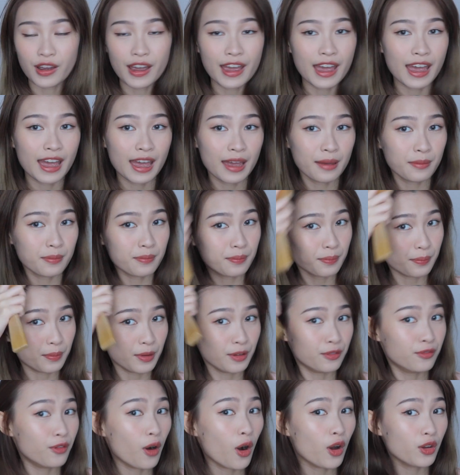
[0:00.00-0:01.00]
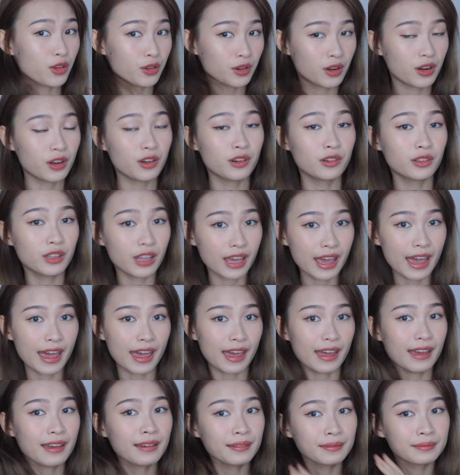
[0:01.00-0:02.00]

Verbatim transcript: hair before you curl the hair.